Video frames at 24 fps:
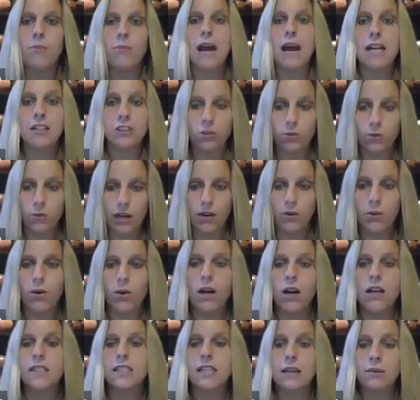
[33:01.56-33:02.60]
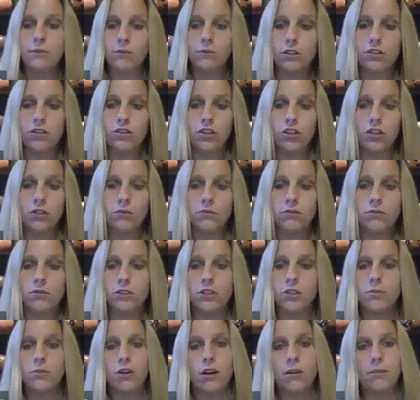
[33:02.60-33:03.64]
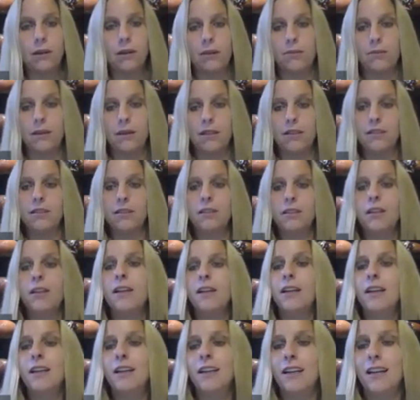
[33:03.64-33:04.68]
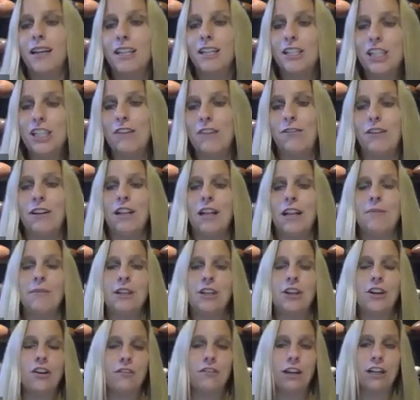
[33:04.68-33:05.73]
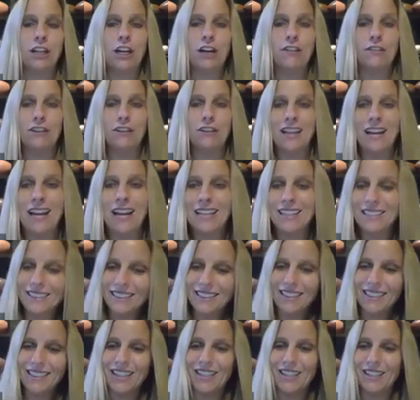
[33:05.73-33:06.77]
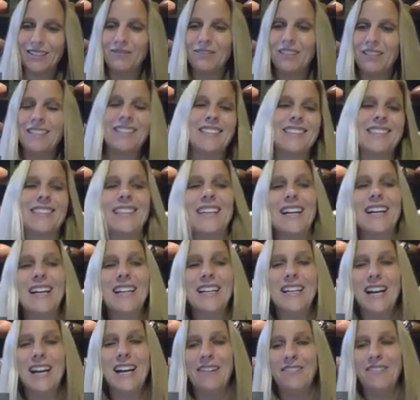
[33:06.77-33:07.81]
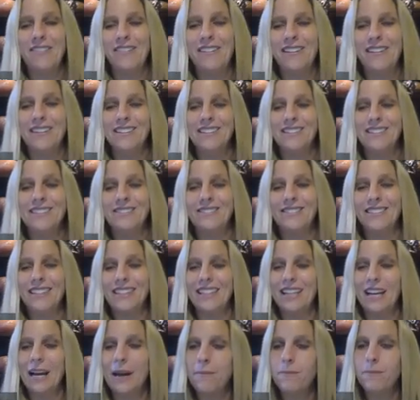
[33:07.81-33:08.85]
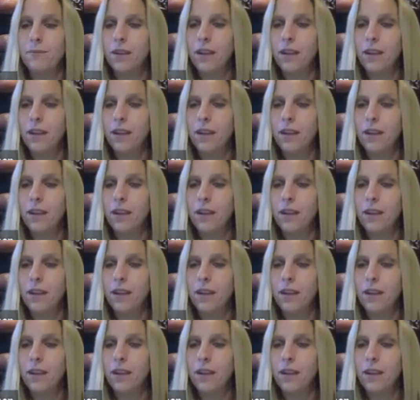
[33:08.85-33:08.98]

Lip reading: back to where it was and resume support payments. Jeffrey, let me know if I covered that enough with that.